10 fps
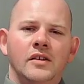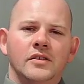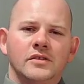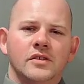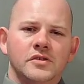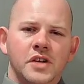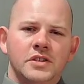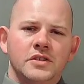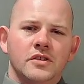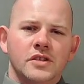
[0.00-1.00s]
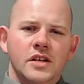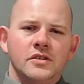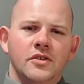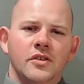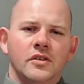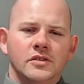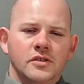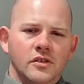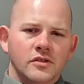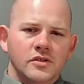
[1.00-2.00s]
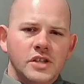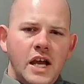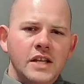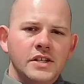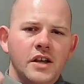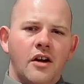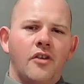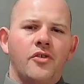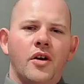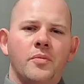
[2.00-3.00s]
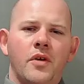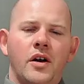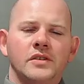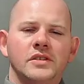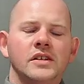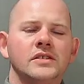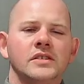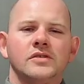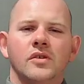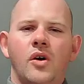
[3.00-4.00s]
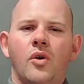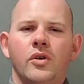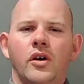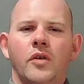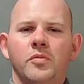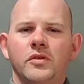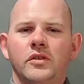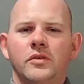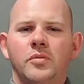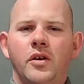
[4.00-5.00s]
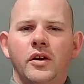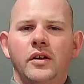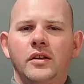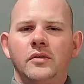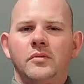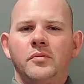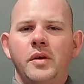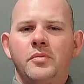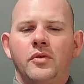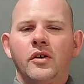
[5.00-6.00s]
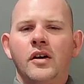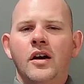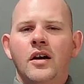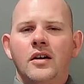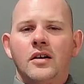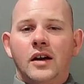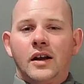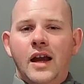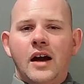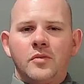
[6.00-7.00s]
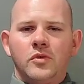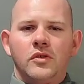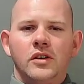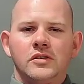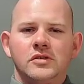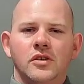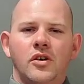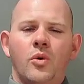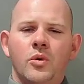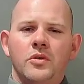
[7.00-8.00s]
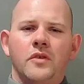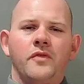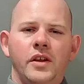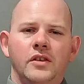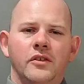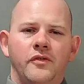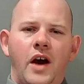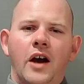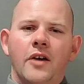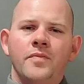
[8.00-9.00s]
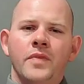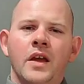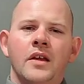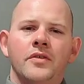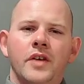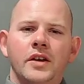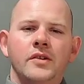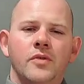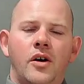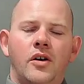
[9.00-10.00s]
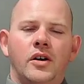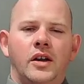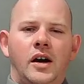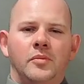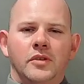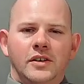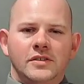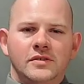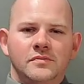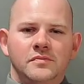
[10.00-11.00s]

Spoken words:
We'll start changing our thought process and start holding our political party people accountable, and start holding their feet to the fire. Thank you all, and God bless.